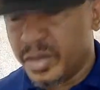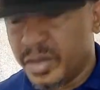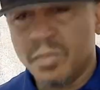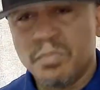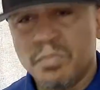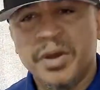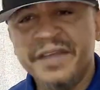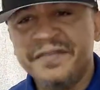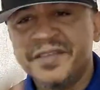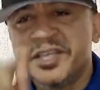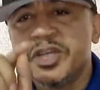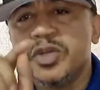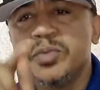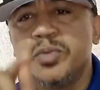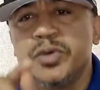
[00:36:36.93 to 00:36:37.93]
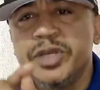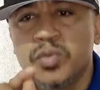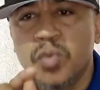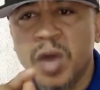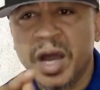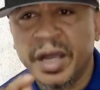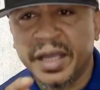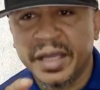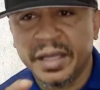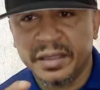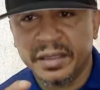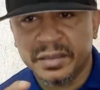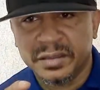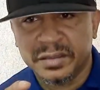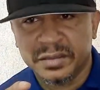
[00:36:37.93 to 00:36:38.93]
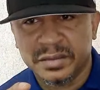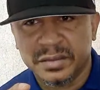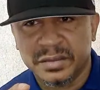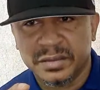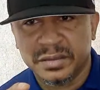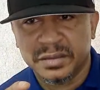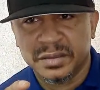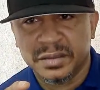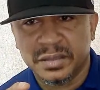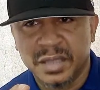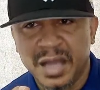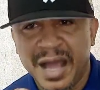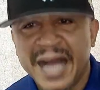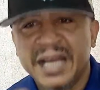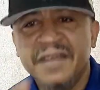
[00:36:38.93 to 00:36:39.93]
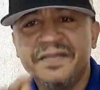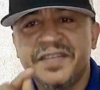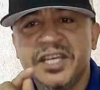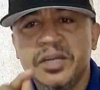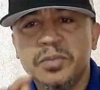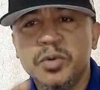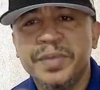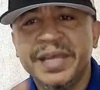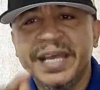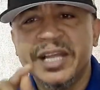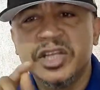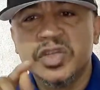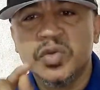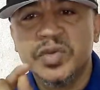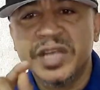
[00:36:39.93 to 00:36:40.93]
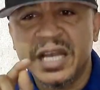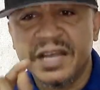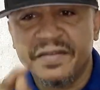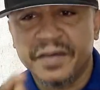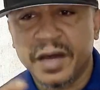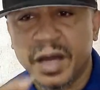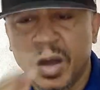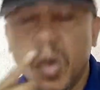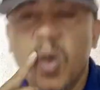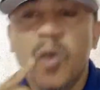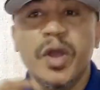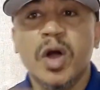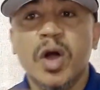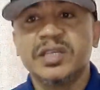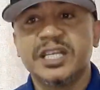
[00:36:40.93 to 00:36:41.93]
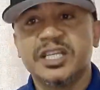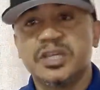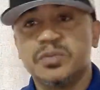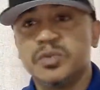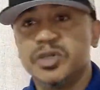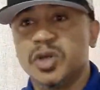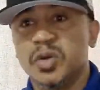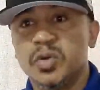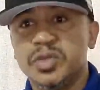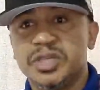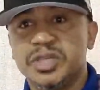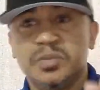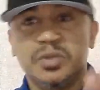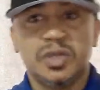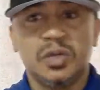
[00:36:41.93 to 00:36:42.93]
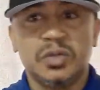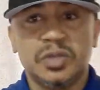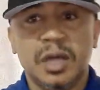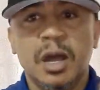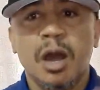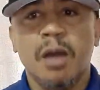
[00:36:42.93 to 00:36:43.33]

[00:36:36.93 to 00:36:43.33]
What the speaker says: But if Tinubu is working, and if Tinubu begins to deliver, we all say Tinubu is not good, Tinubu is not good.